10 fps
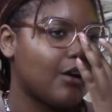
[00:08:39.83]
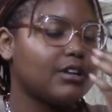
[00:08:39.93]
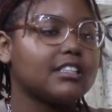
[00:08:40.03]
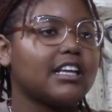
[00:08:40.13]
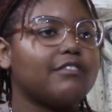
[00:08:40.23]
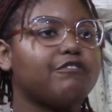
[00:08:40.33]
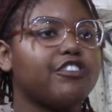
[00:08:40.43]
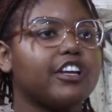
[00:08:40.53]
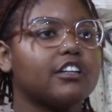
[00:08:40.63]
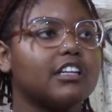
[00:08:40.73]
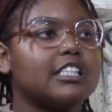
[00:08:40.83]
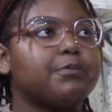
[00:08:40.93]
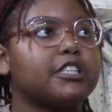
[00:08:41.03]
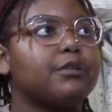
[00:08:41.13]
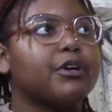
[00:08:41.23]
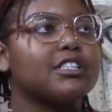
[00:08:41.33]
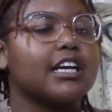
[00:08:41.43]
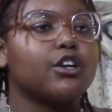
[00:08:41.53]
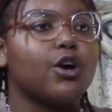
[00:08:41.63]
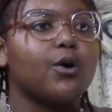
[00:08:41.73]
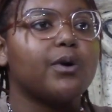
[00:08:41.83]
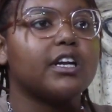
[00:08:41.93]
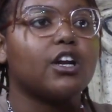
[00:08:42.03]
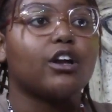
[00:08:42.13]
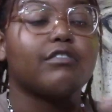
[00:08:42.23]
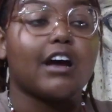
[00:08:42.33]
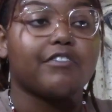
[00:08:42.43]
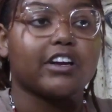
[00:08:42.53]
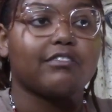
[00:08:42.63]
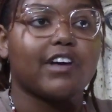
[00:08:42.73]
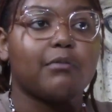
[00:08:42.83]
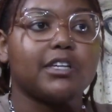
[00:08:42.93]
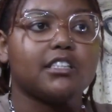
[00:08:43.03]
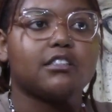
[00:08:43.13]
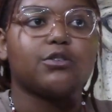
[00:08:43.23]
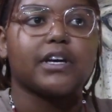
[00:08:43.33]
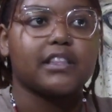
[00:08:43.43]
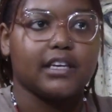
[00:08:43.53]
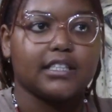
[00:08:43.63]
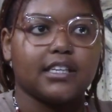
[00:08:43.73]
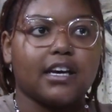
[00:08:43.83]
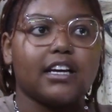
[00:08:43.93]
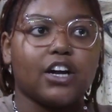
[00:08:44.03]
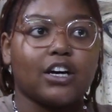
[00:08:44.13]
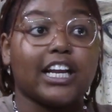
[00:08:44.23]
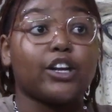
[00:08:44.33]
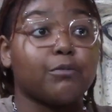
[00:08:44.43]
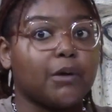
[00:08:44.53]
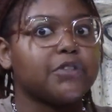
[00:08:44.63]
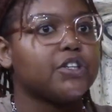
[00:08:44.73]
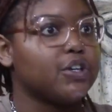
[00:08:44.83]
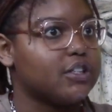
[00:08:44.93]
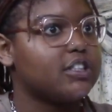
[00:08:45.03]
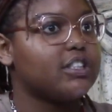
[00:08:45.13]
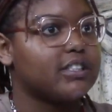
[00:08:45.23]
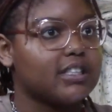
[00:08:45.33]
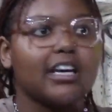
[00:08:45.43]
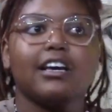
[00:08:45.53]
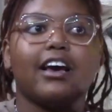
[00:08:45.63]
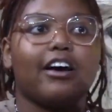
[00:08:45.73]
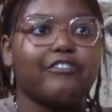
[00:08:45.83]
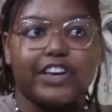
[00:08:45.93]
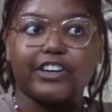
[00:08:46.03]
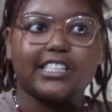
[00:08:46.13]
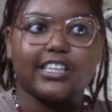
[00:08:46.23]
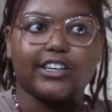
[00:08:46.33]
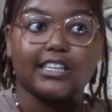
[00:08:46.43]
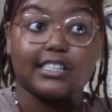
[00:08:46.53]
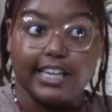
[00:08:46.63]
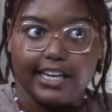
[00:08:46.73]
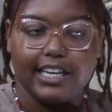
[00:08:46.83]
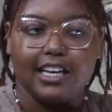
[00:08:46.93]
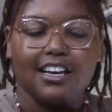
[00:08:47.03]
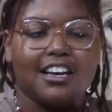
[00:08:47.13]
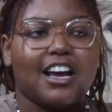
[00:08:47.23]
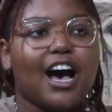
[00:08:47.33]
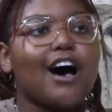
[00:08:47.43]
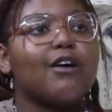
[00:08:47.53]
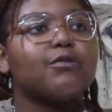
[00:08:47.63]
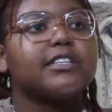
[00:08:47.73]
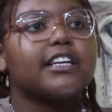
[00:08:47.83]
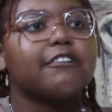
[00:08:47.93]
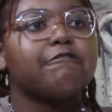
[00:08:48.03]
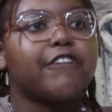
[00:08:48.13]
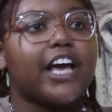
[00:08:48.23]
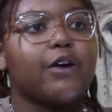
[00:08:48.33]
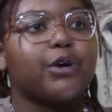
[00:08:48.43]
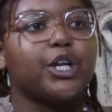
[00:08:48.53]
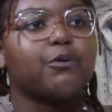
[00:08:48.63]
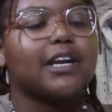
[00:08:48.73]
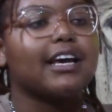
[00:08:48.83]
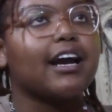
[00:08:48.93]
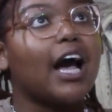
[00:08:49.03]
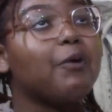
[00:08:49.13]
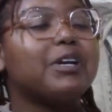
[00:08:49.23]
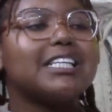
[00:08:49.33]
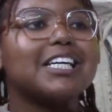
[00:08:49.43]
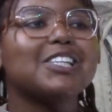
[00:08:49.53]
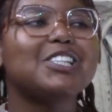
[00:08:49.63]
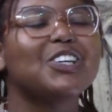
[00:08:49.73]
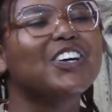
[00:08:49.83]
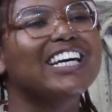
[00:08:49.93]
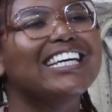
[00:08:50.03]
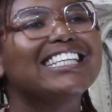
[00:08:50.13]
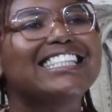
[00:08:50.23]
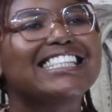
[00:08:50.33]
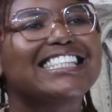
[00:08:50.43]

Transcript: does that feel? Especially because I know in a lot of African families doing theatre and art, and your mom's a nurse, she's a very serious lady. How did it fare when you were like, I want to tell stories?